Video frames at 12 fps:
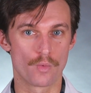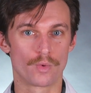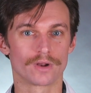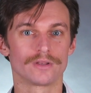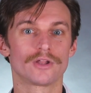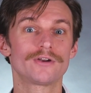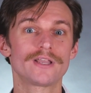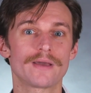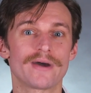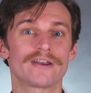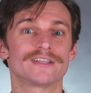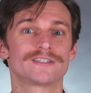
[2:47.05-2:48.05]
where learning
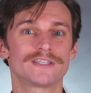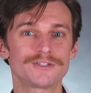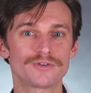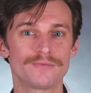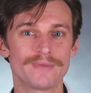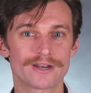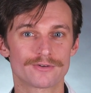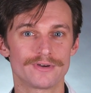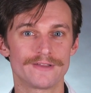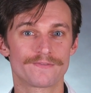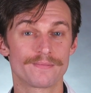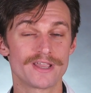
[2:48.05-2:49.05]
about essential medical
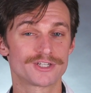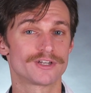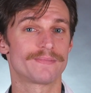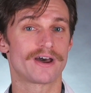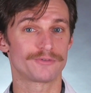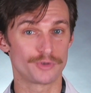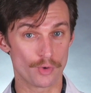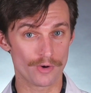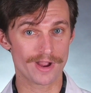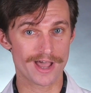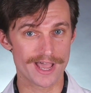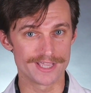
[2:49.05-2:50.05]
information about
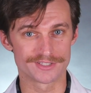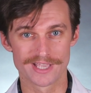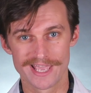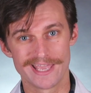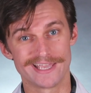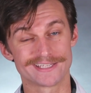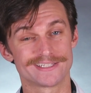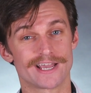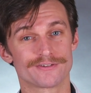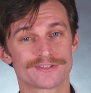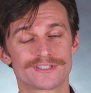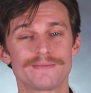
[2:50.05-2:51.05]
your eyes is
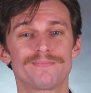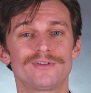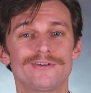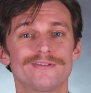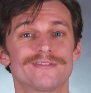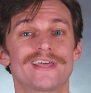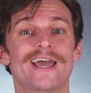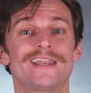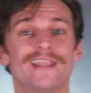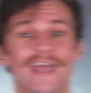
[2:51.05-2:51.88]
now simpler than